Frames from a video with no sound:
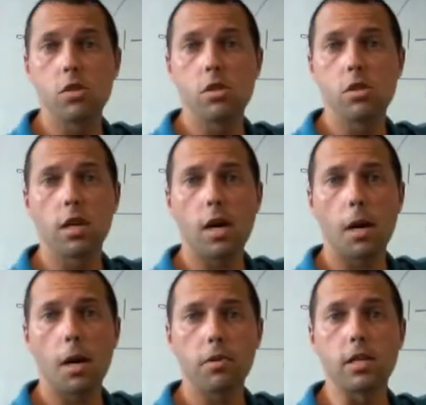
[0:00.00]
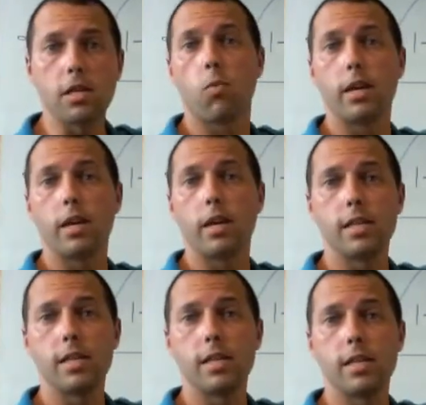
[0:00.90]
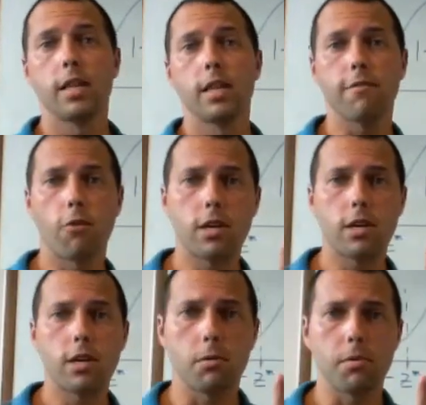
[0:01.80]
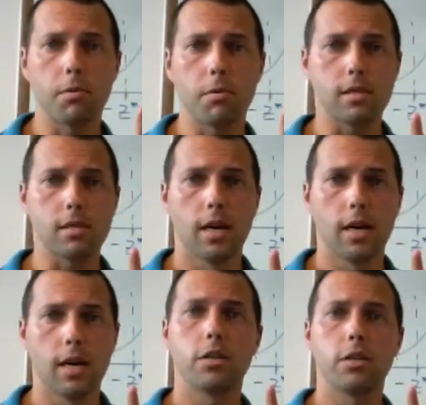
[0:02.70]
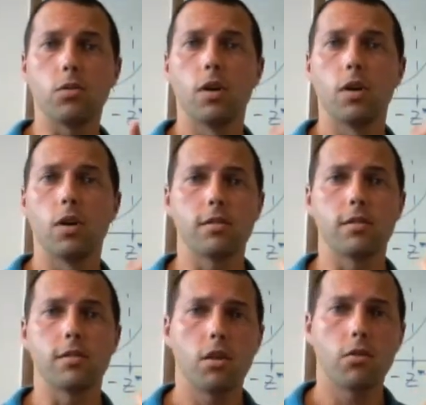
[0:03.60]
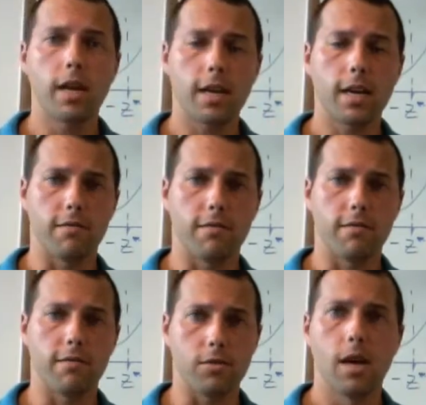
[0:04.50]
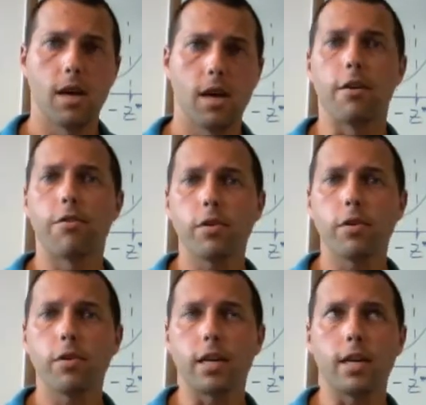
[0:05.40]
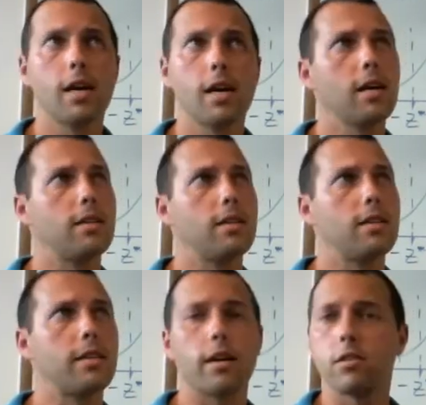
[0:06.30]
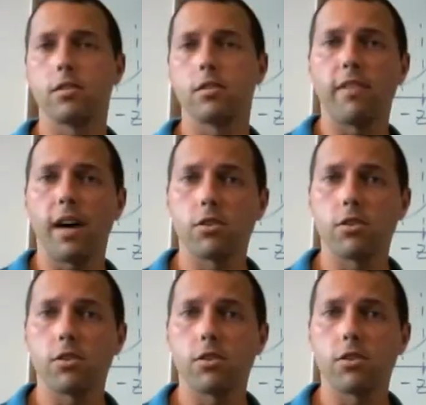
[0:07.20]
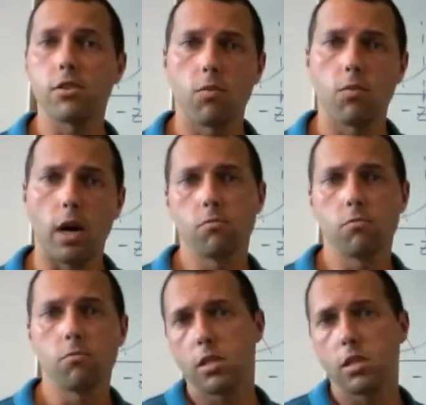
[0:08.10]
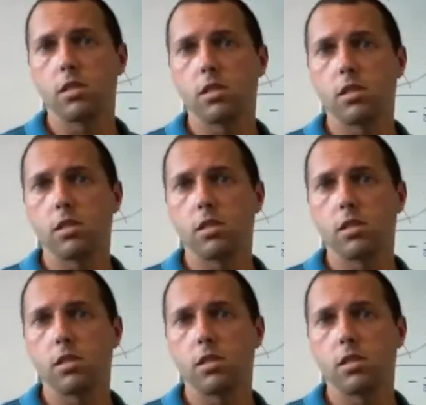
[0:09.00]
see a couple things. One is there are 4 decimal places. 2, there's no negative values. And 3, there's no values greater than 1, which is